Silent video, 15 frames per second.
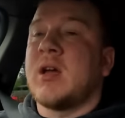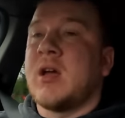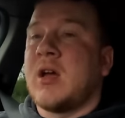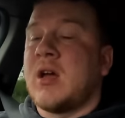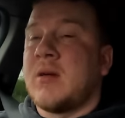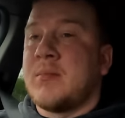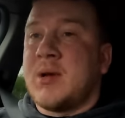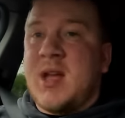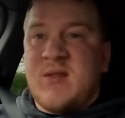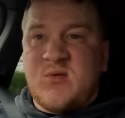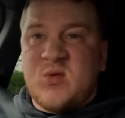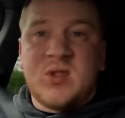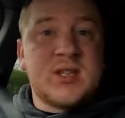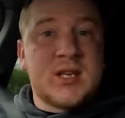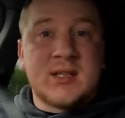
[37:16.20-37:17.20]
but
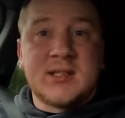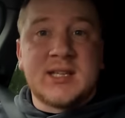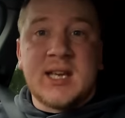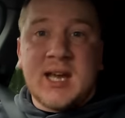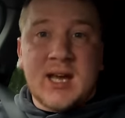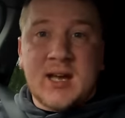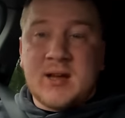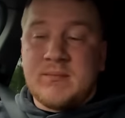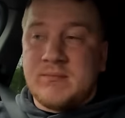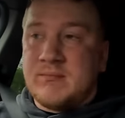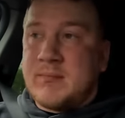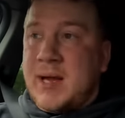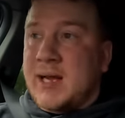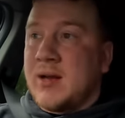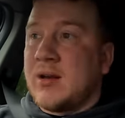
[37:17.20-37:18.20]
everyone does get a
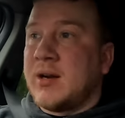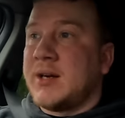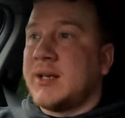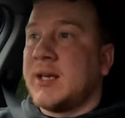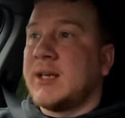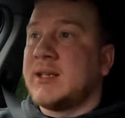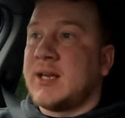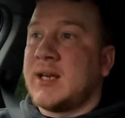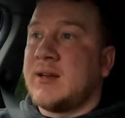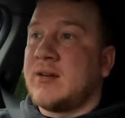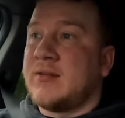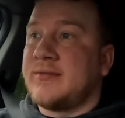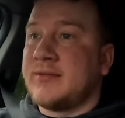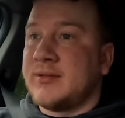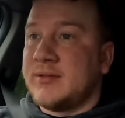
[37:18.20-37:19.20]
bank holiday day
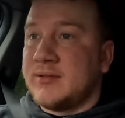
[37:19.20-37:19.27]
off.